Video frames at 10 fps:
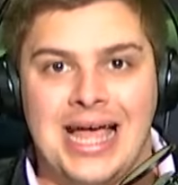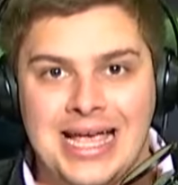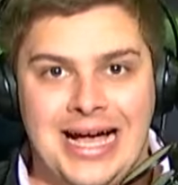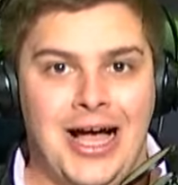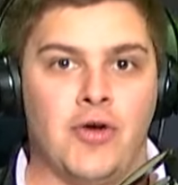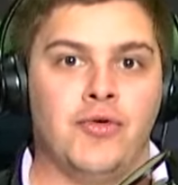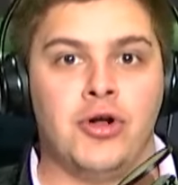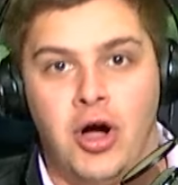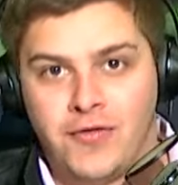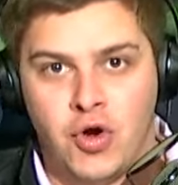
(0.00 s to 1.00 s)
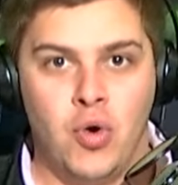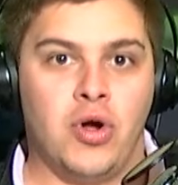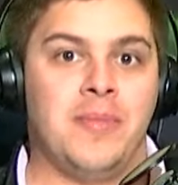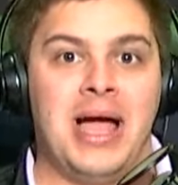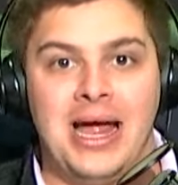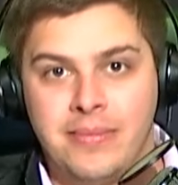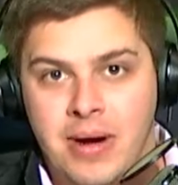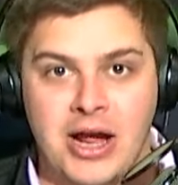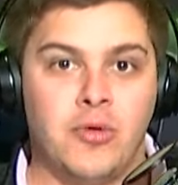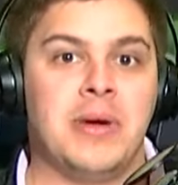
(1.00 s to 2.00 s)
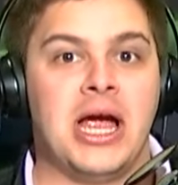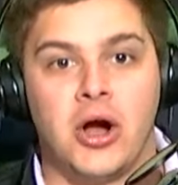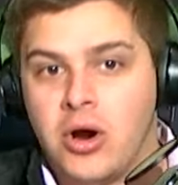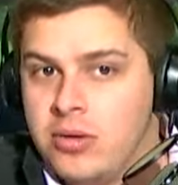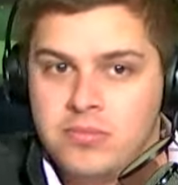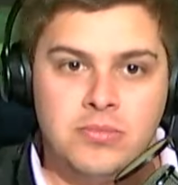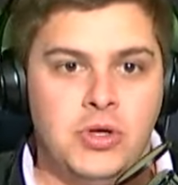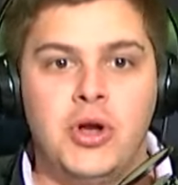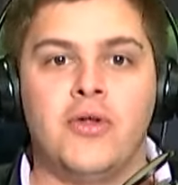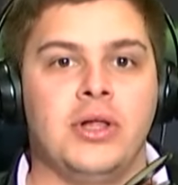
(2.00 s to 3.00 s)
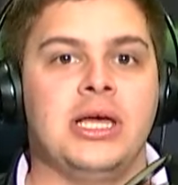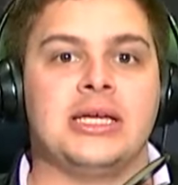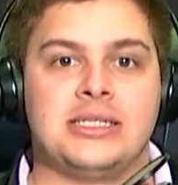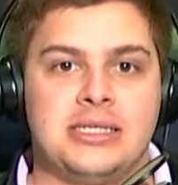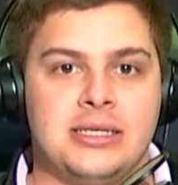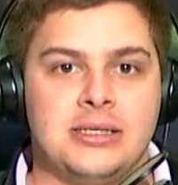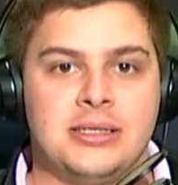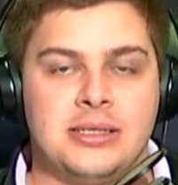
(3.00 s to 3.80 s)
like Kyle Rudolph, Cole Kmet, Michael Mayer. You know the list.